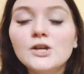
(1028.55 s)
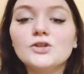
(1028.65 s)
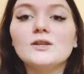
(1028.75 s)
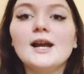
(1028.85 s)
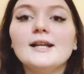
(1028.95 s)

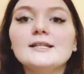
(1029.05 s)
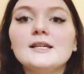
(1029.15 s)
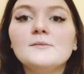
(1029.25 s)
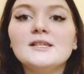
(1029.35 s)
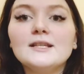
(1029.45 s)
So they had to
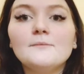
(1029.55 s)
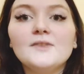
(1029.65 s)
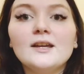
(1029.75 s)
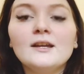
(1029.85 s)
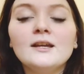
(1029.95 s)
give me
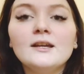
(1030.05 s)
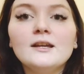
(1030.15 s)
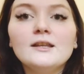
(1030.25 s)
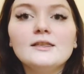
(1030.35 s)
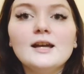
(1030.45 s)
something
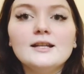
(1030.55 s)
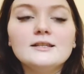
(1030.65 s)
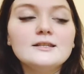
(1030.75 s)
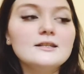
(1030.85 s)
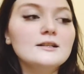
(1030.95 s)

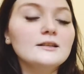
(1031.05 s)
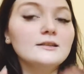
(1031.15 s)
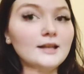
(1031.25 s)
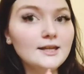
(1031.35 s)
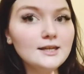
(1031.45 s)
that's
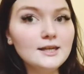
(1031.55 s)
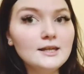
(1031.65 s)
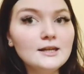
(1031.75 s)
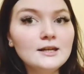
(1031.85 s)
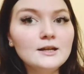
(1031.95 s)
like
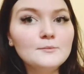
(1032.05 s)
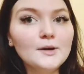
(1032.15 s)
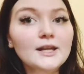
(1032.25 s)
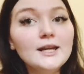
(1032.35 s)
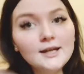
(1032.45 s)
it,
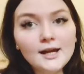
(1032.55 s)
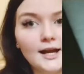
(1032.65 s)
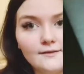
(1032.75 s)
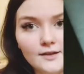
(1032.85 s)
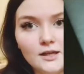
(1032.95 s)
but in an
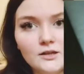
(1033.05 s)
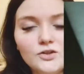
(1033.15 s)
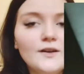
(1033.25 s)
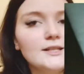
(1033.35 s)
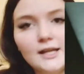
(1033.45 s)
IV.
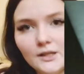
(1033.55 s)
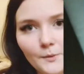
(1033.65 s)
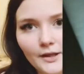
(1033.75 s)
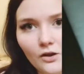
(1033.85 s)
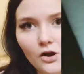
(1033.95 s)
So that takes
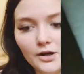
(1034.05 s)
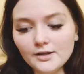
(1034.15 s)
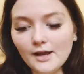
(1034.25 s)
way longer.